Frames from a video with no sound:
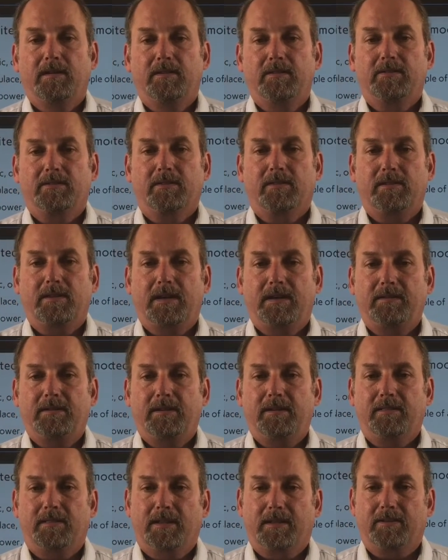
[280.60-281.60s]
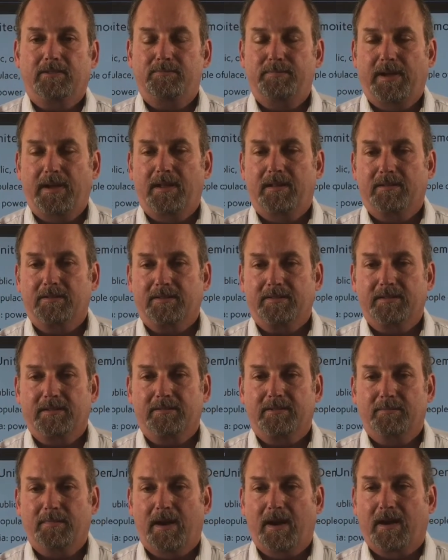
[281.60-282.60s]
So the idea then is
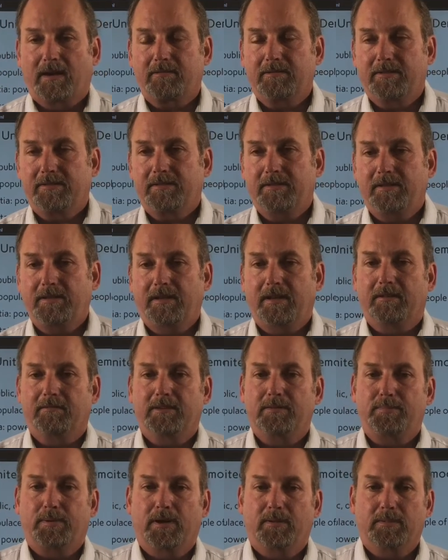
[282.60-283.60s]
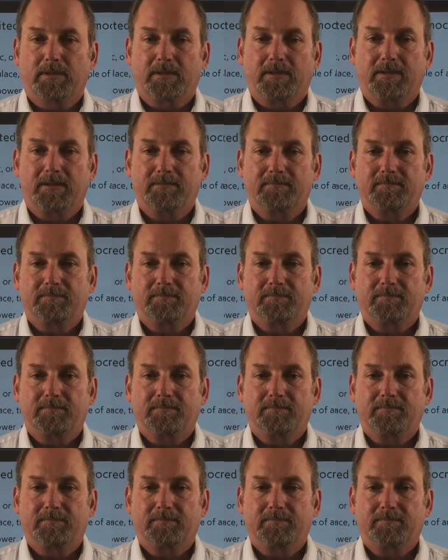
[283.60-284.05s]
balancing democracy and republic.